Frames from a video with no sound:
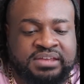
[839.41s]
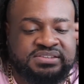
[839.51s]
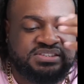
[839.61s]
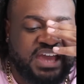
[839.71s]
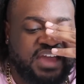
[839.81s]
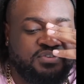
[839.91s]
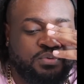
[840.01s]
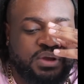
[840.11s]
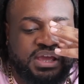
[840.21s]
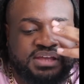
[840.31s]
and
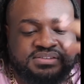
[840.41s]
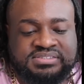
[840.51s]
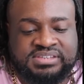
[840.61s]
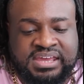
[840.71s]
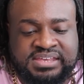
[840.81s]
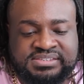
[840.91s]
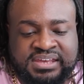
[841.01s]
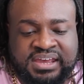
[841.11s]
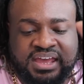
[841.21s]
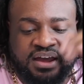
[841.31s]
savory and
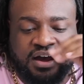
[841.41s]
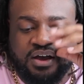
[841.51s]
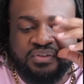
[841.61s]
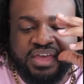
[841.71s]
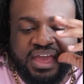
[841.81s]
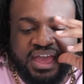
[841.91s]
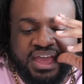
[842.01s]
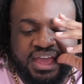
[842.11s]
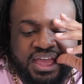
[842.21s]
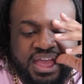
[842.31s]
seasoned and all
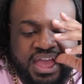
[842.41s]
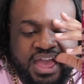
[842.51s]
that.